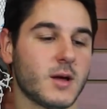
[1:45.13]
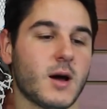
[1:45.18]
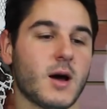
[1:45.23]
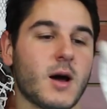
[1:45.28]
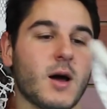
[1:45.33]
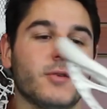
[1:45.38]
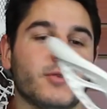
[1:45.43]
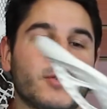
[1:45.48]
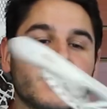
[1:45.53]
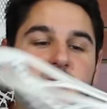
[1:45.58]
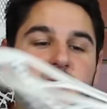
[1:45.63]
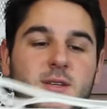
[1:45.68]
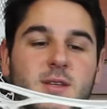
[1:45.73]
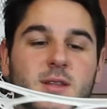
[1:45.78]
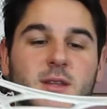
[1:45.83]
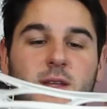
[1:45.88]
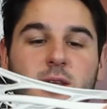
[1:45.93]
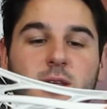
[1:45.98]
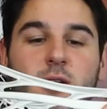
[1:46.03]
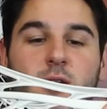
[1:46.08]
Uh, you can see
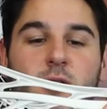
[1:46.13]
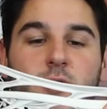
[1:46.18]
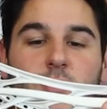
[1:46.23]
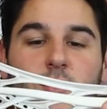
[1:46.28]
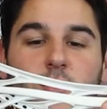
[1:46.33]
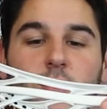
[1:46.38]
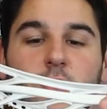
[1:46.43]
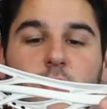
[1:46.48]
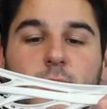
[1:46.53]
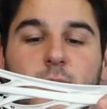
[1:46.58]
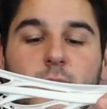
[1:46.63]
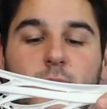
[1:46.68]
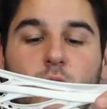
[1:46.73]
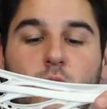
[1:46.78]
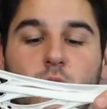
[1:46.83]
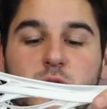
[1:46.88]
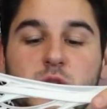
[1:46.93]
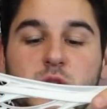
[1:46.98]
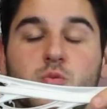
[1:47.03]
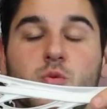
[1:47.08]
that here they're a little bit
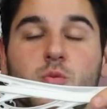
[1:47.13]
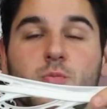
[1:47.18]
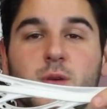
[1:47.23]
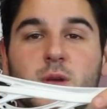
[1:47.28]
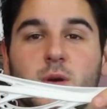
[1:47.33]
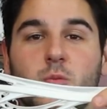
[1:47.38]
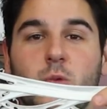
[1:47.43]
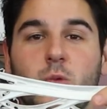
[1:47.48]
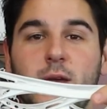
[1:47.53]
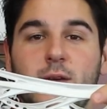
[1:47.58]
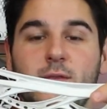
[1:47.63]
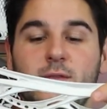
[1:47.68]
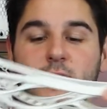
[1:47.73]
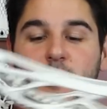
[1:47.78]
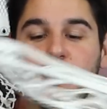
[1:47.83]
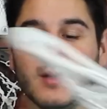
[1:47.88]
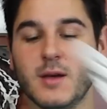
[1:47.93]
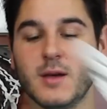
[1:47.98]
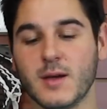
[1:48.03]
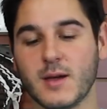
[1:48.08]
more swoopy and
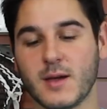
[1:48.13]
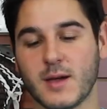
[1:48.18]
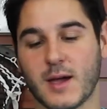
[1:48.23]
wavy